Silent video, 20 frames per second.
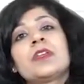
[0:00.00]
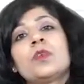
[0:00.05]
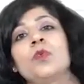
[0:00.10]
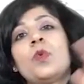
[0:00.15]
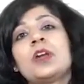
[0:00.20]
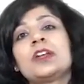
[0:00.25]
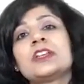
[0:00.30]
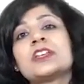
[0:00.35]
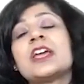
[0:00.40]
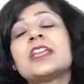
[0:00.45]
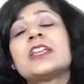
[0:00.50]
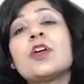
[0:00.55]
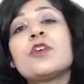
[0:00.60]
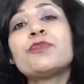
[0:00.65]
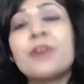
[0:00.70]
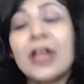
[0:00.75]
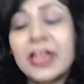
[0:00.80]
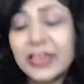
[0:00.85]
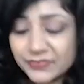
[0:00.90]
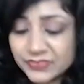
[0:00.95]
What are your
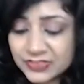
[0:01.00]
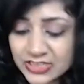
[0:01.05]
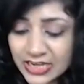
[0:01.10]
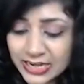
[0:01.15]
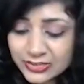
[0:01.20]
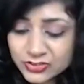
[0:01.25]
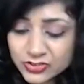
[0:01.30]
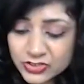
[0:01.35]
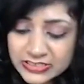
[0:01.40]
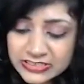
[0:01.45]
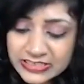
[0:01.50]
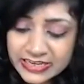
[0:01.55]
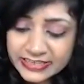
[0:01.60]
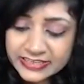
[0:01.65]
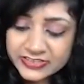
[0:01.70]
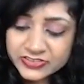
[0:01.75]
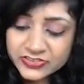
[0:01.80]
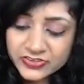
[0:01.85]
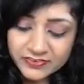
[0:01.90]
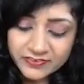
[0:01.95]
5 stages? Let
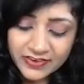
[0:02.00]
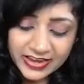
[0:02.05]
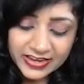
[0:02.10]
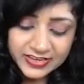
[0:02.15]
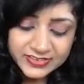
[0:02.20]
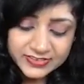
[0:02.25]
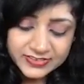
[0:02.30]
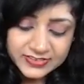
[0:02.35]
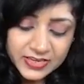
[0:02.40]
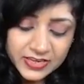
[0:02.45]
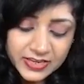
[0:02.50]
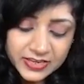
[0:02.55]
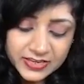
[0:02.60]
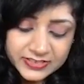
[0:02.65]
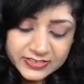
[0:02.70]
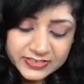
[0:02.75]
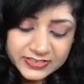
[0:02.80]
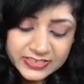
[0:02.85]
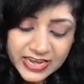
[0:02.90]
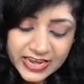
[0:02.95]
us revise.
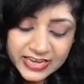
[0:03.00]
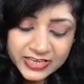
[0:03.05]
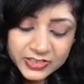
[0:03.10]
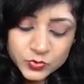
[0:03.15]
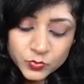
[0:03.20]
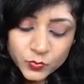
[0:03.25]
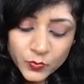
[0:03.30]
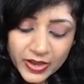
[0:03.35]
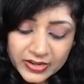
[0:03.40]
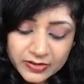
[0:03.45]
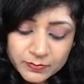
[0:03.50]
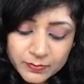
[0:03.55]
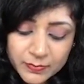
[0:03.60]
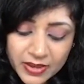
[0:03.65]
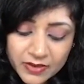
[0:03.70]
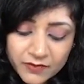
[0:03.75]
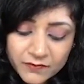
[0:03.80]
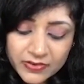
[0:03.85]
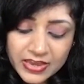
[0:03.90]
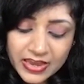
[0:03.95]
Stage 1
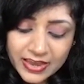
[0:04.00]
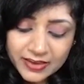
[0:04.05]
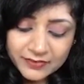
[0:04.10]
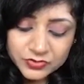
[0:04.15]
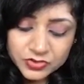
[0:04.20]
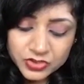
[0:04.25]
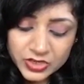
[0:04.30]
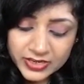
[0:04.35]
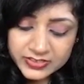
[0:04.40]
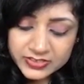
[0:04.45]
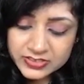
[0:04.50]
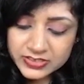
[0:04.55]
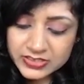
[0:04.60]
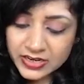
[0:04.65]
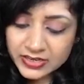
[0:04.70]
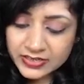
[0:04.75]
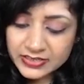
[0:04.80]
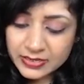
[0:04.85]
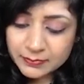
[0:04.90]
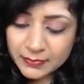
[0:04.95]
mein we have just
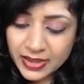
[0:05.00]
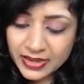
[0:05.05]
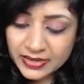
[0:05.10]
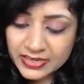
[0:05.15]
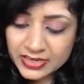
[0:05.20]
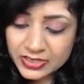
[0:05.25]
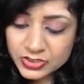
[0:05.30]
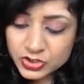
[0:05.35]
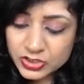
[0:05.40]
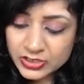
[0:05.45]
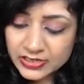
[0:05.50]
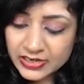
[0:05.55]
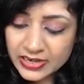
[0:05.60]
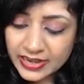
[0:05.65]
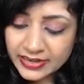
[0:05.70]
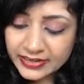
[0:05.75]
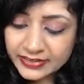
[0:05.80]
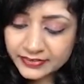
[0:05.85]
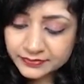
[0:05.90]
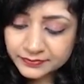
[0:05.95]
the demarcation
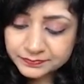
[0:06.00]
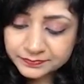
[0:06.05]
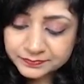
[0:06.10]
line.